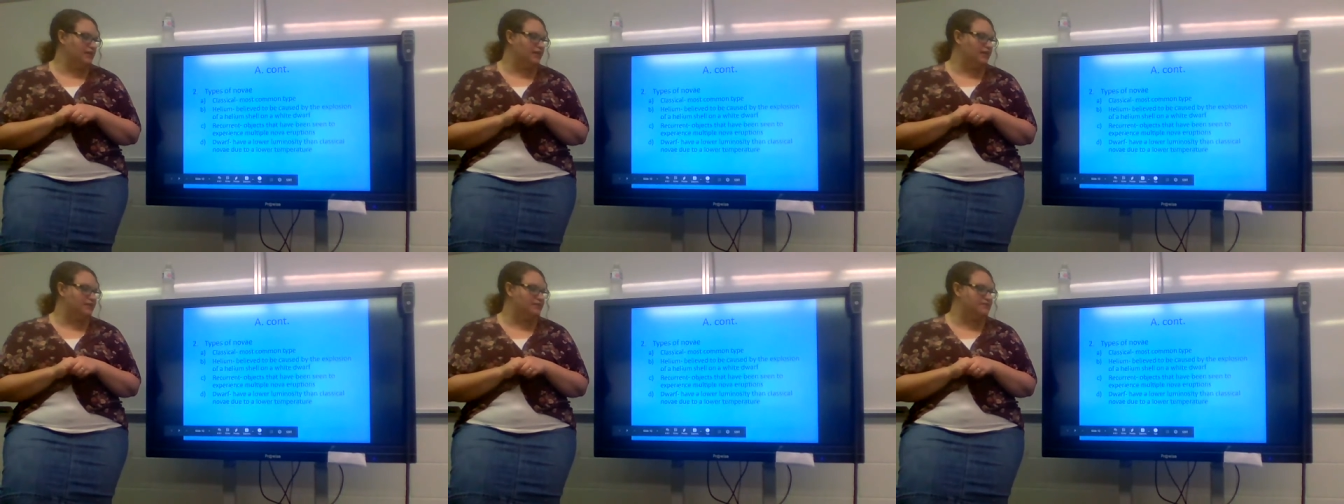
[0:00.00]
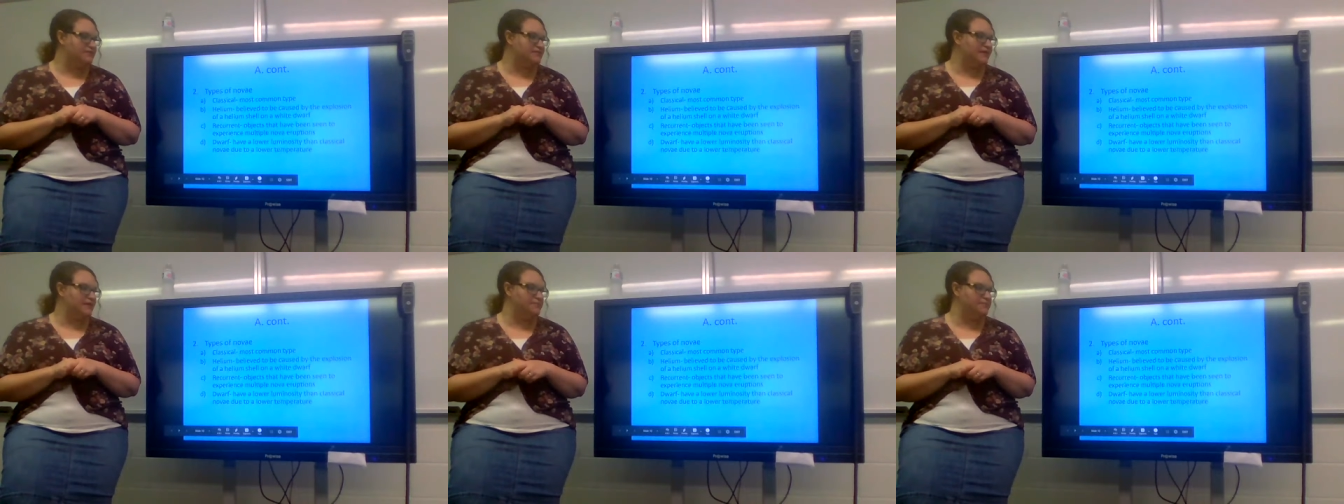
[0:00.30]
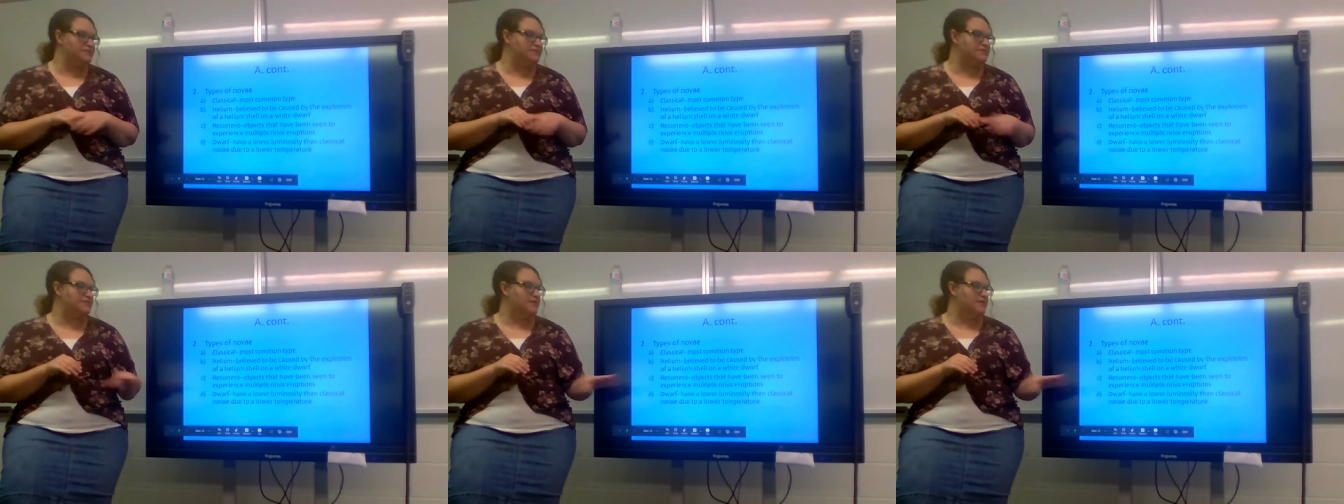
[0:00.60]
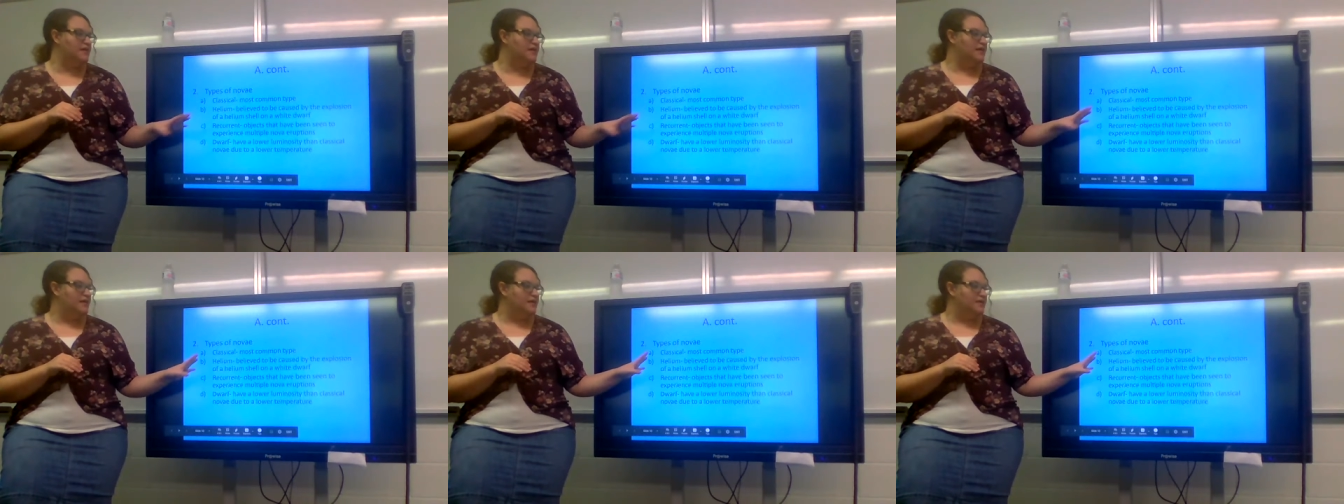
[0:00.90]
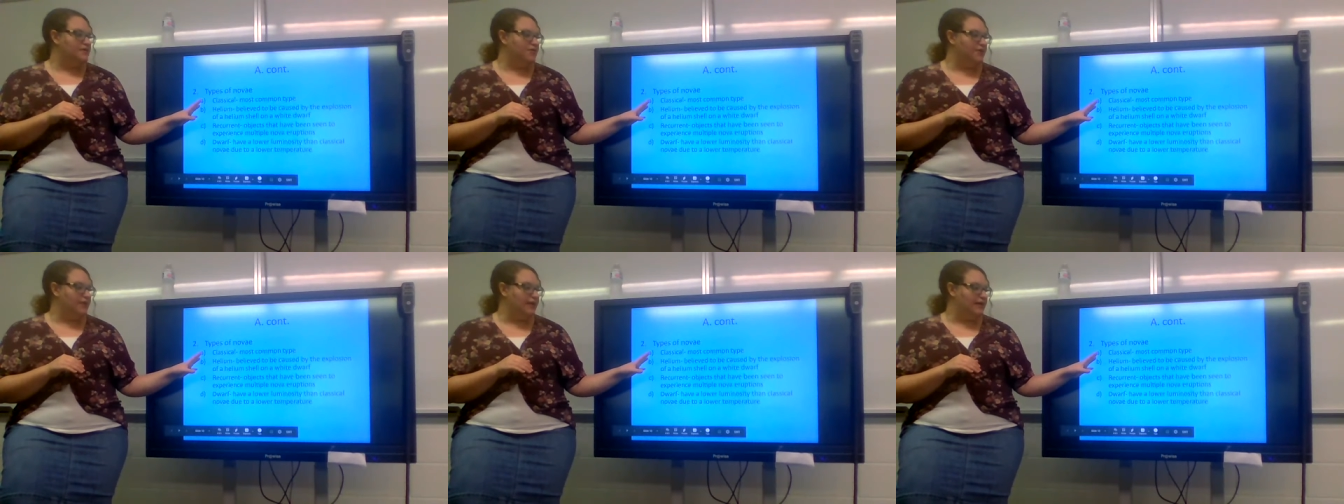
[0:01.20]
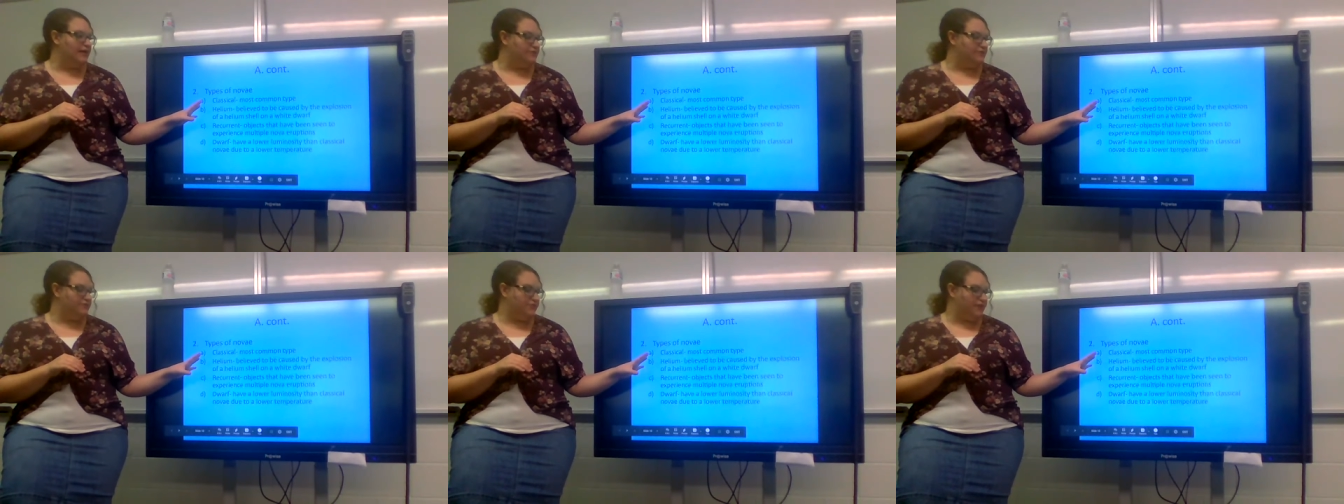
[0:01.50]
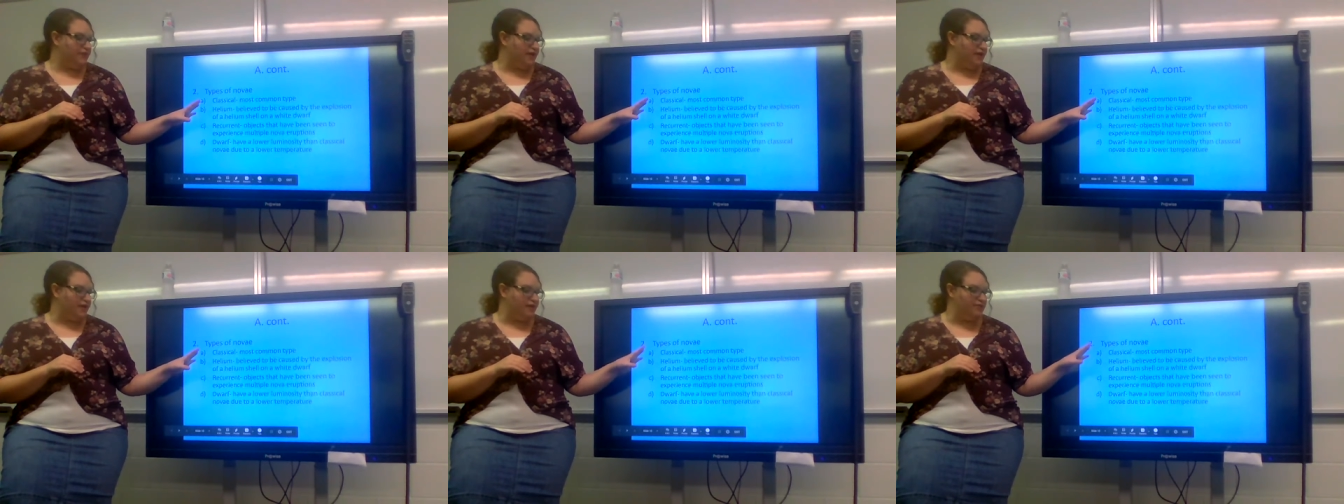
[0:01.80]
Uh, types. You have
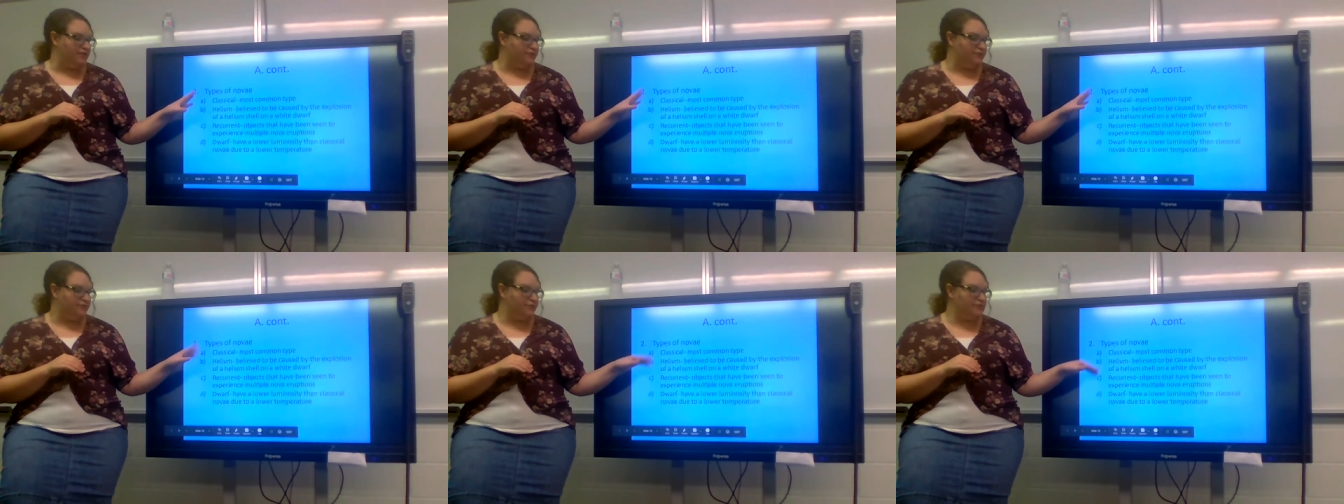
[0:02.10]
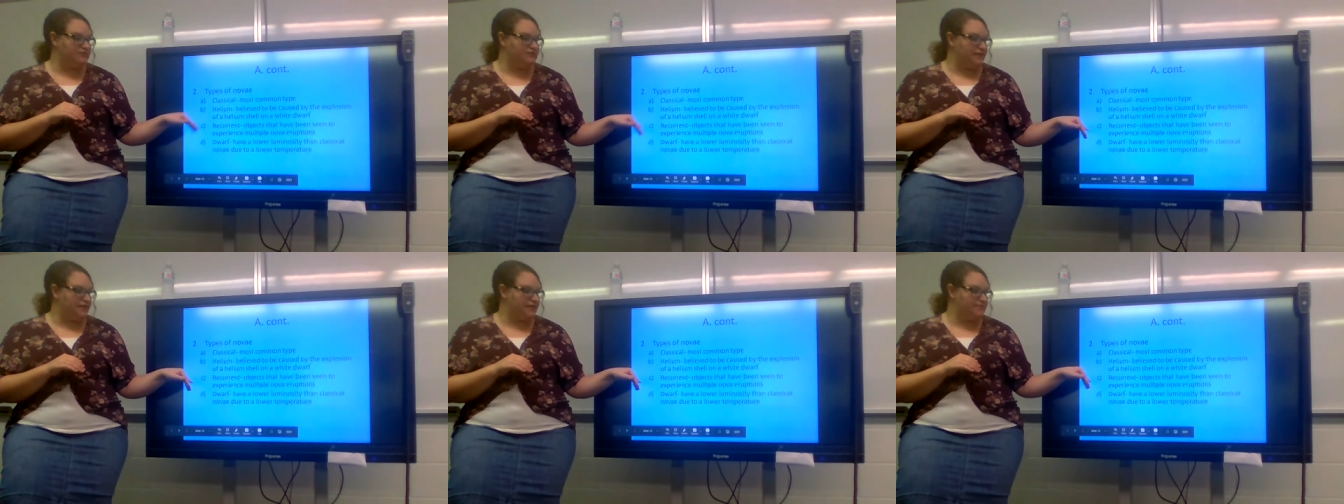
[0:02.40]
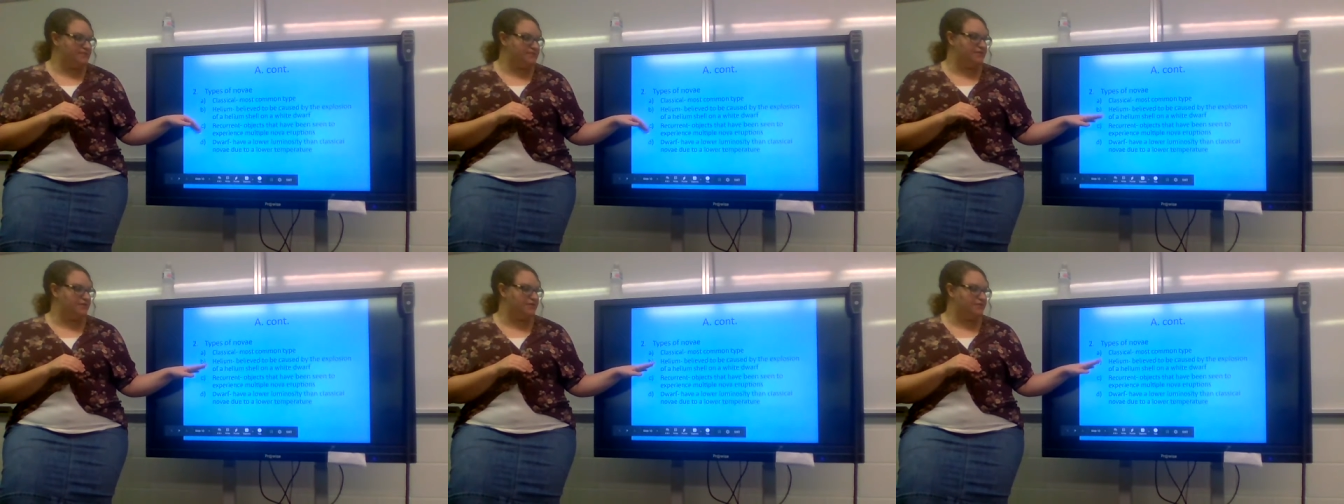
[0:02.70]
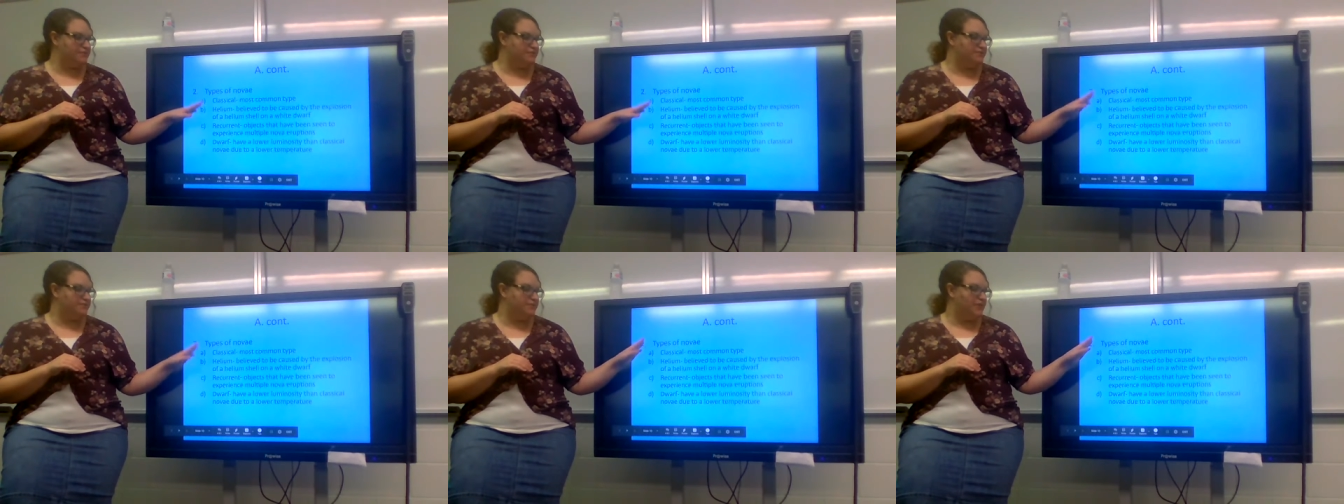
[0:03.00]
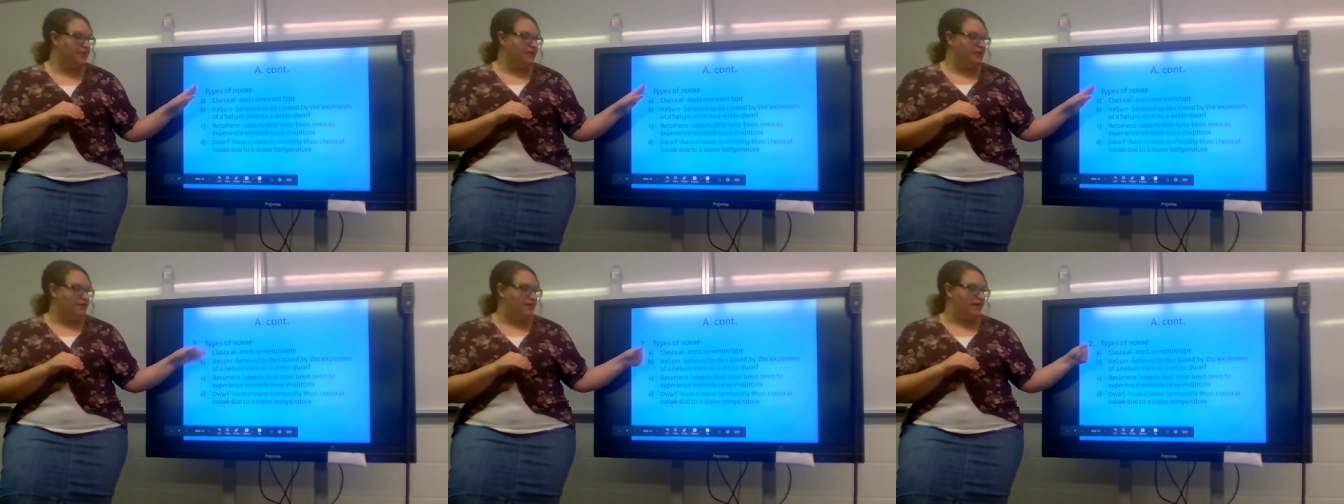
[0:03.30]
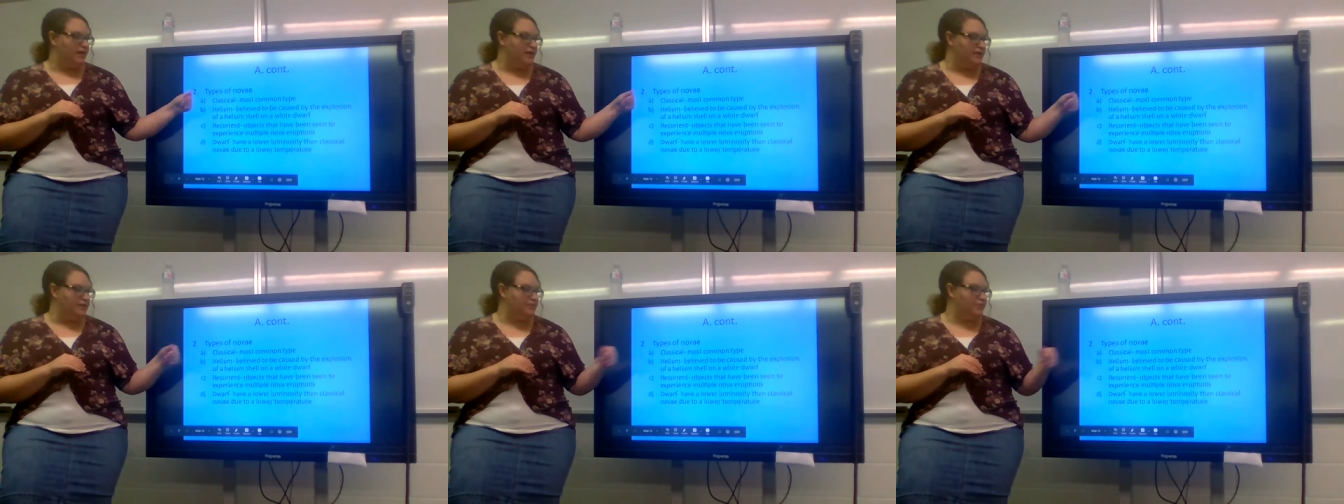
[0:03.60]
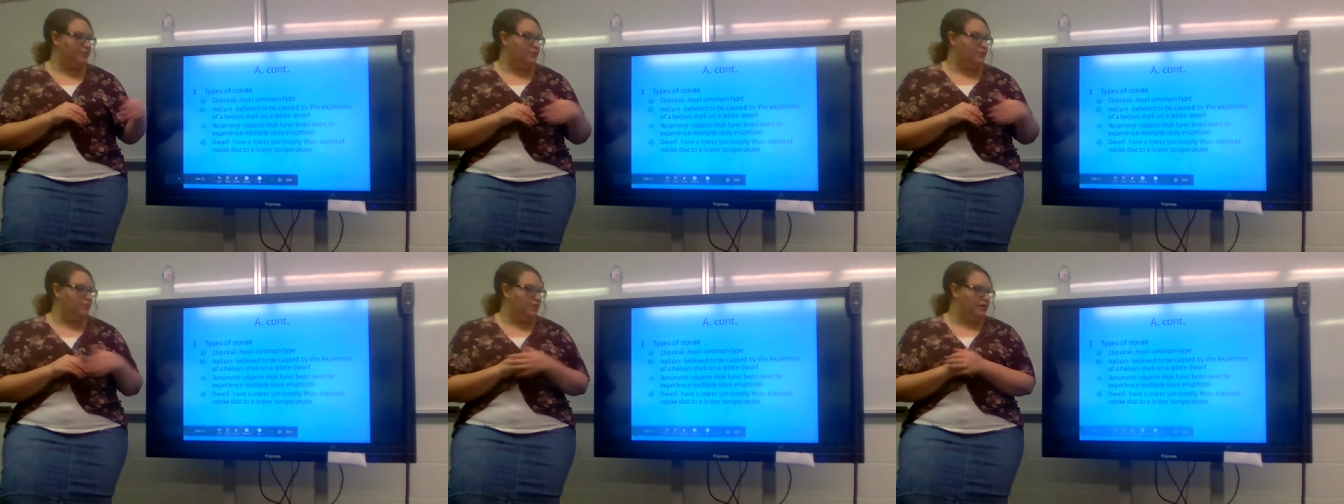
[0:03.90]
uh, four types here uh,
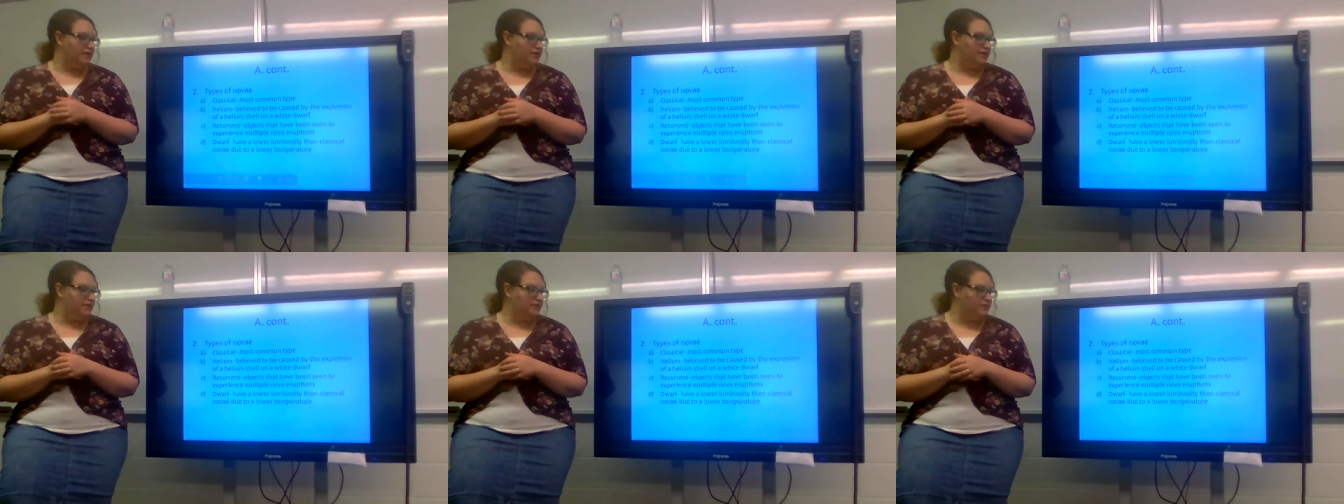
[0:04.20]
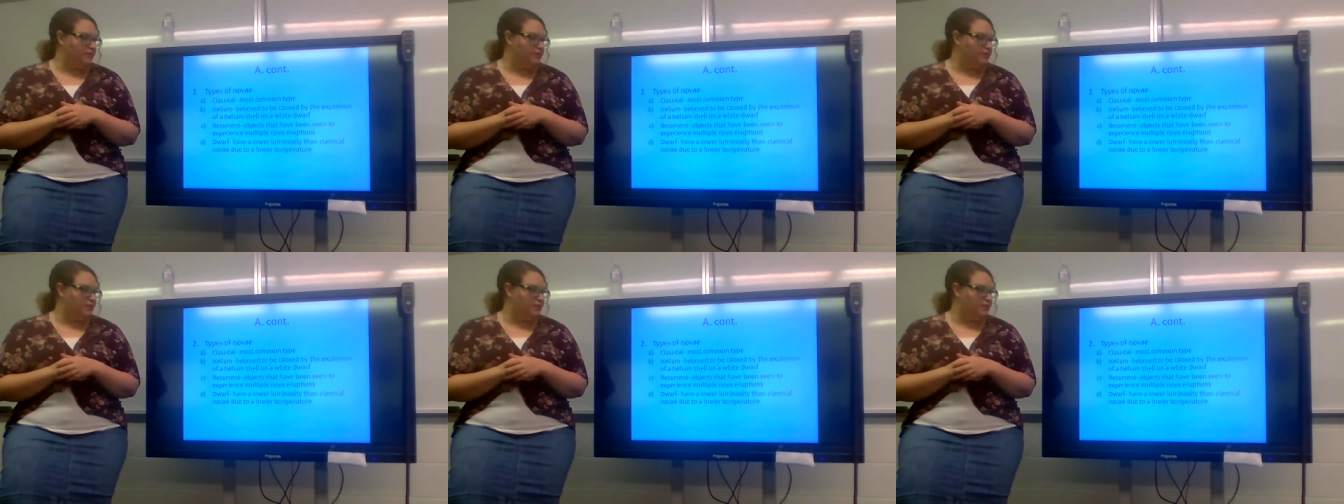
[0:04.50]
number one,